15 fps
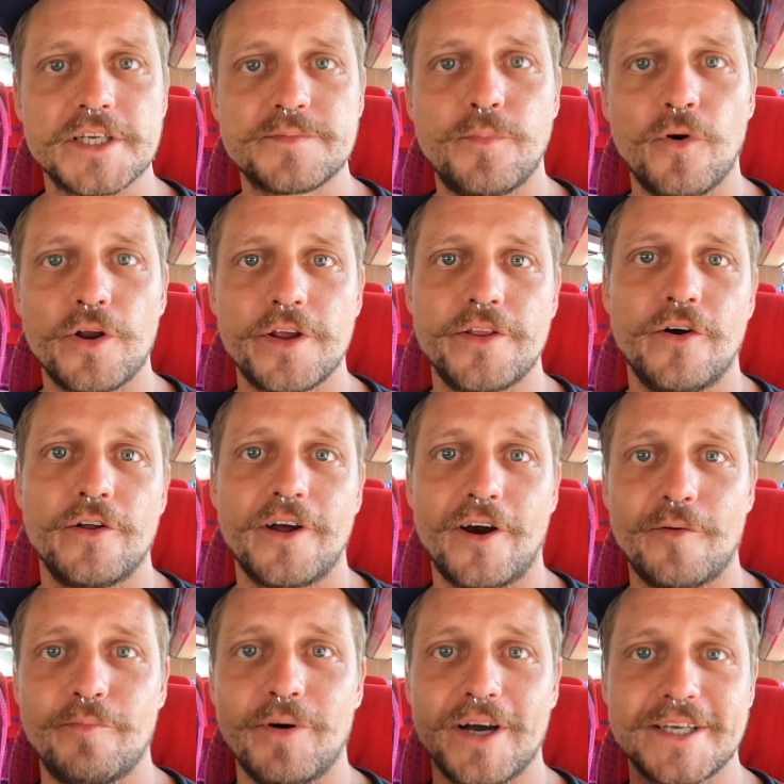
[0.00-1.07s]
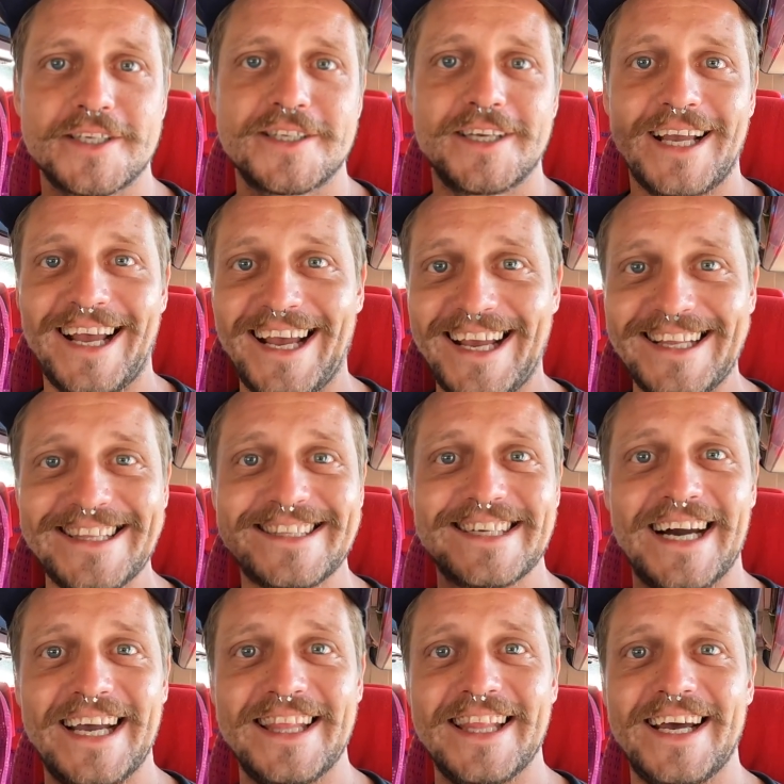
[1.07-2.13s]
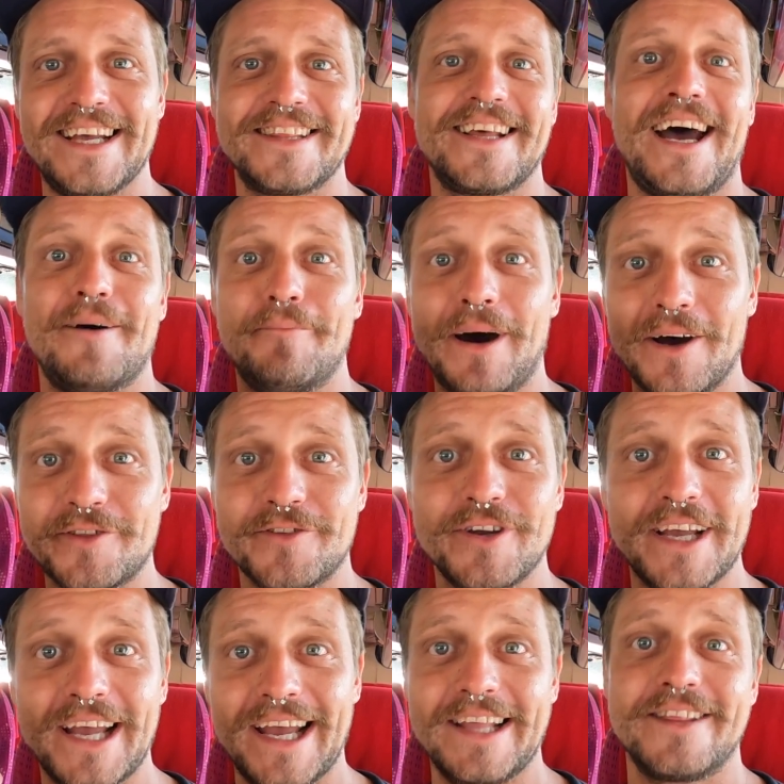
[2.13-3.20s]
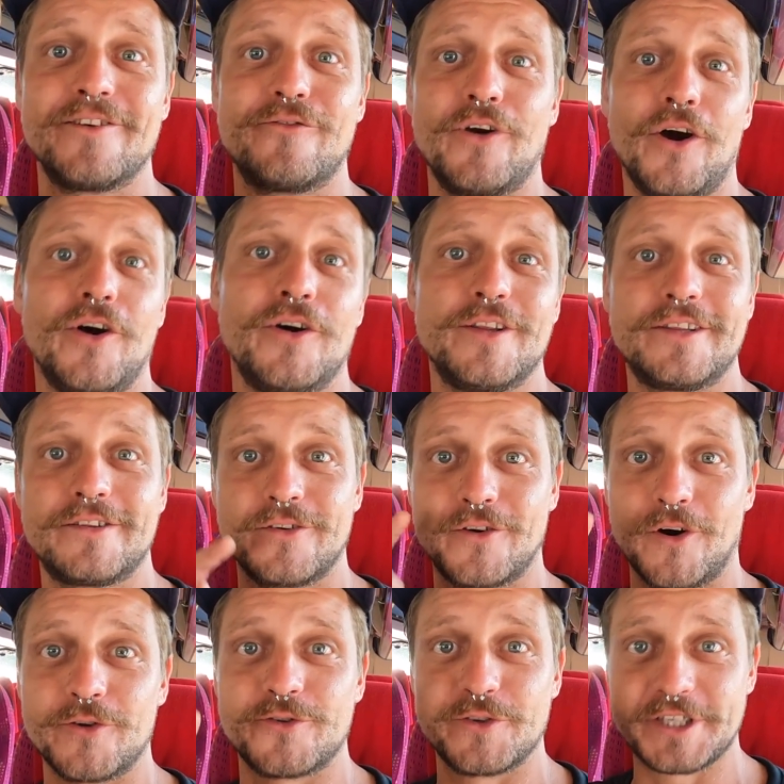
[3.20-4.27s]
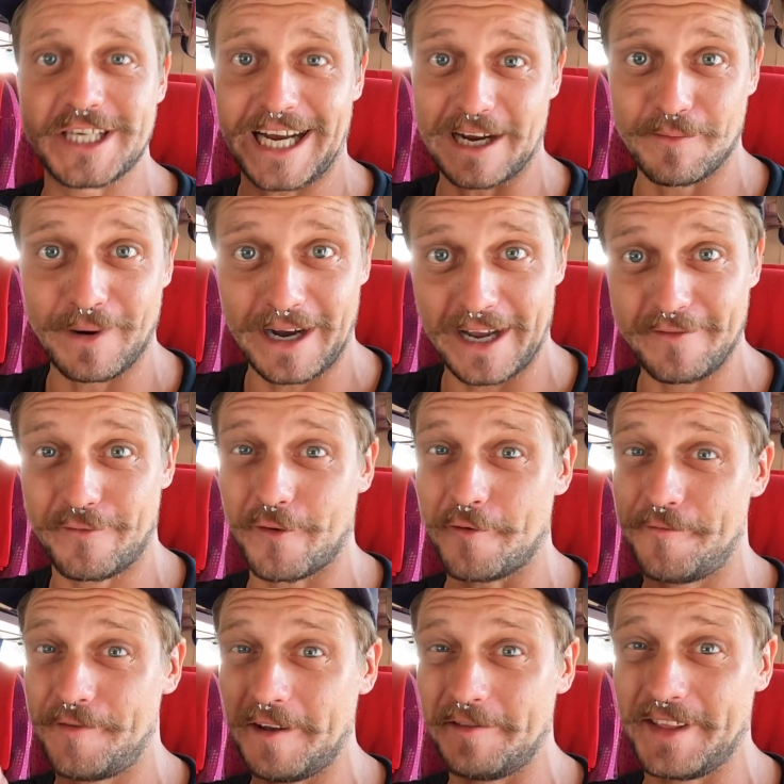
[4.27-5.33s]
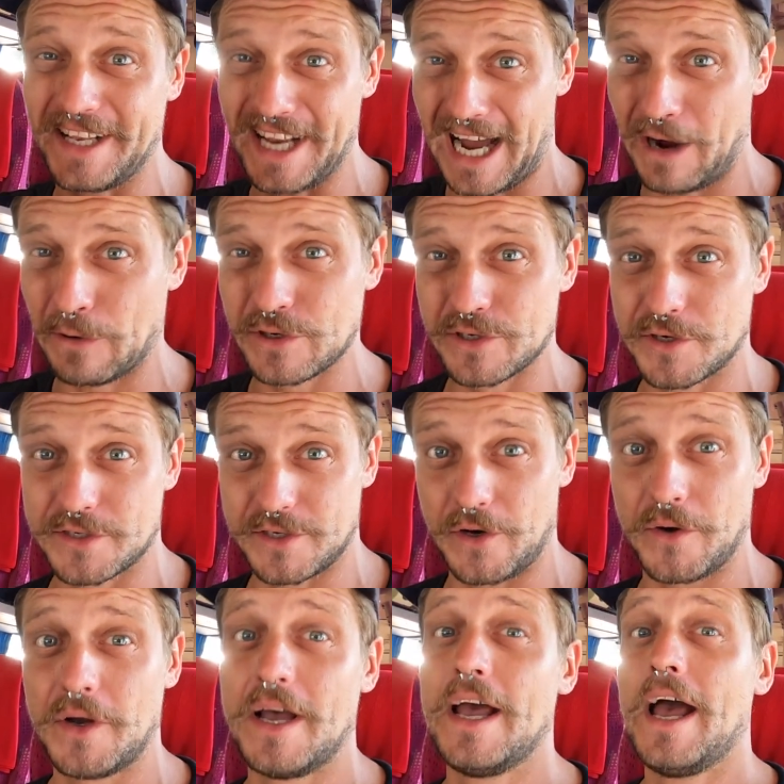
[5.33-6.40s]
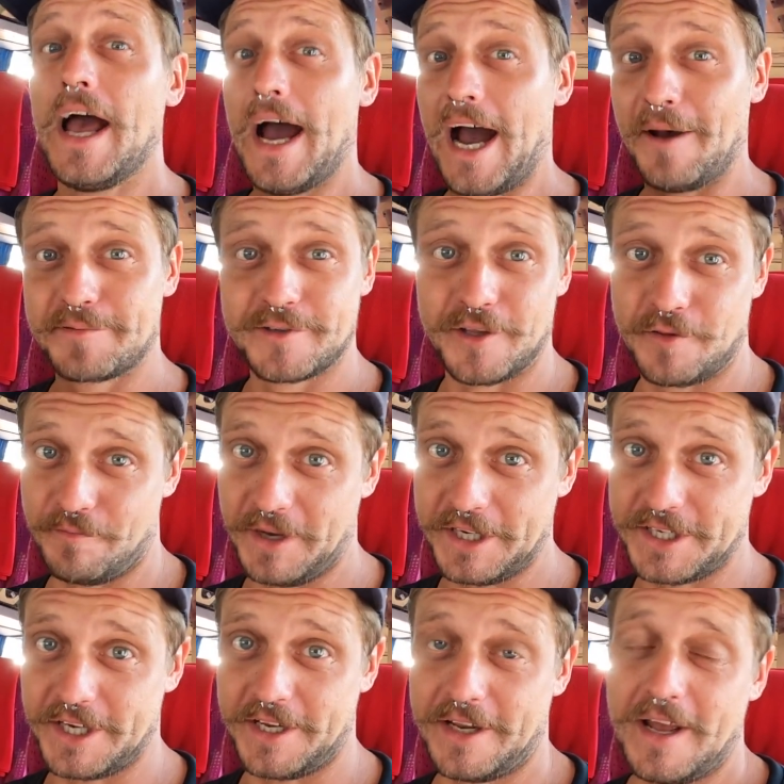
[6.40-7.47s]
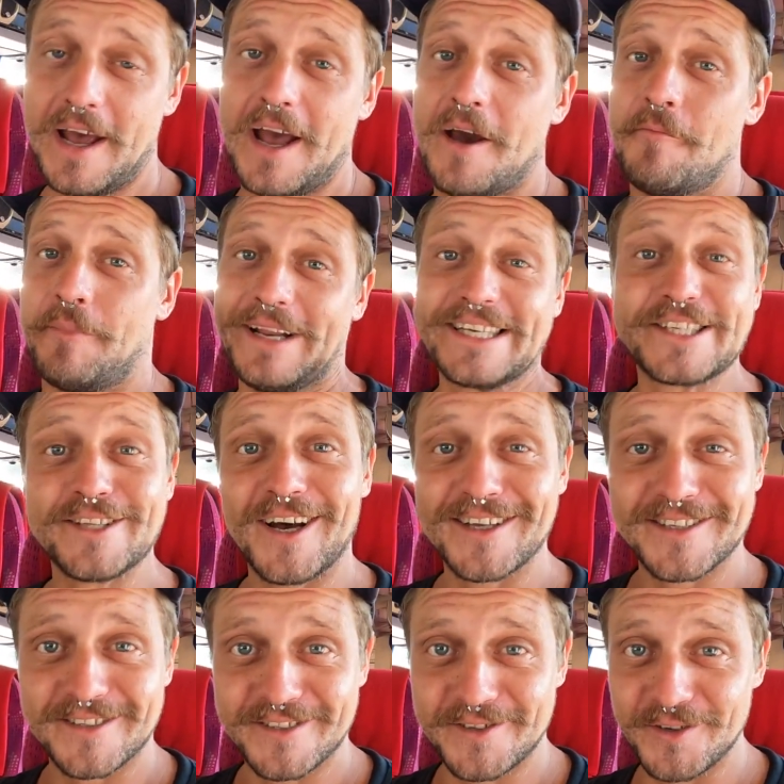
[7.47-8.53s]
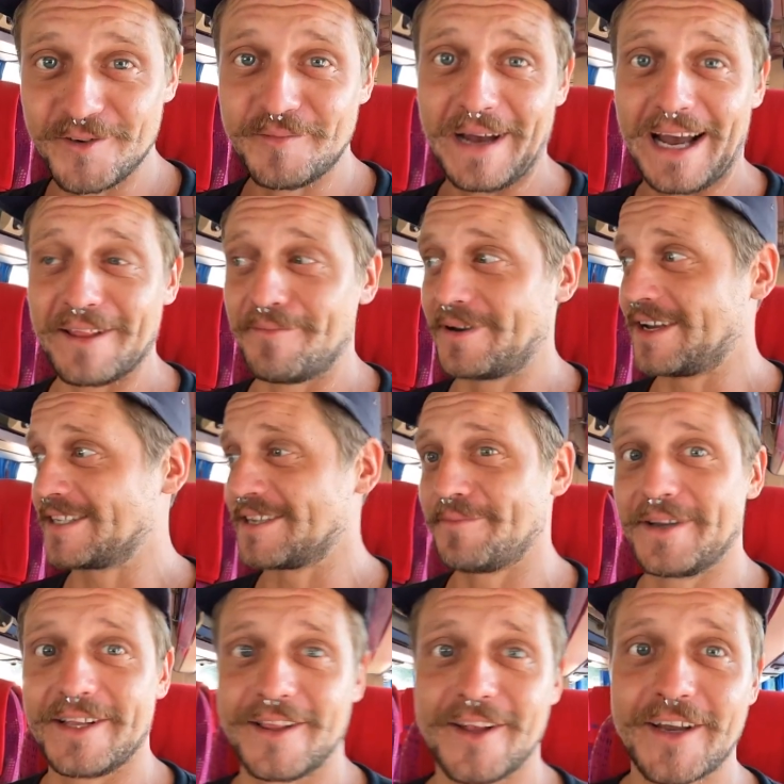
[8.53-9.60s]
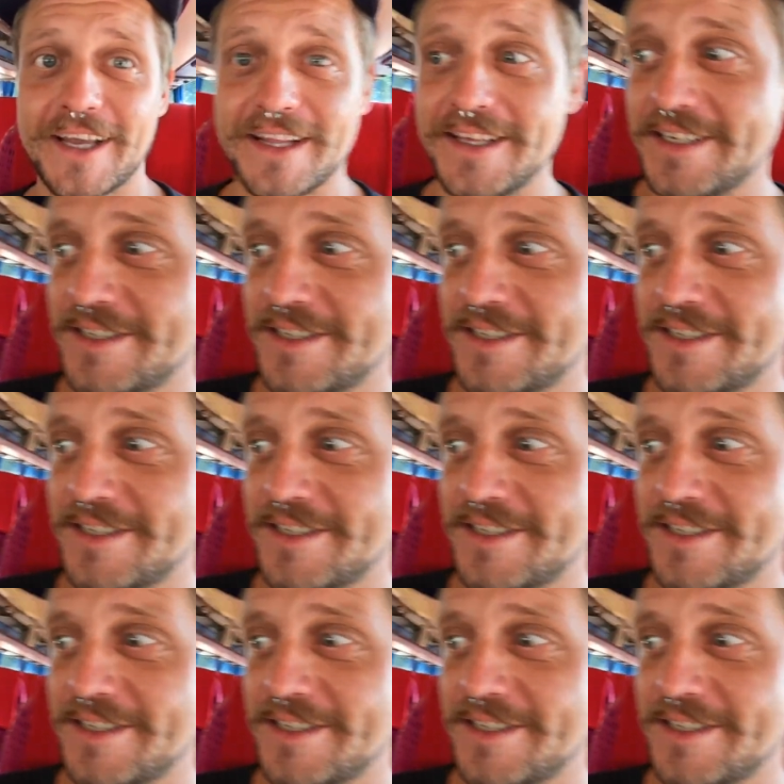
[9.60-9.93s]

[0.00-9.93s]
Just boarded on our bus in Thailand, about to hit the road to go to Chiang Mai for 15 hours or so. Absolute mission, but it's not too bad because I mean, look at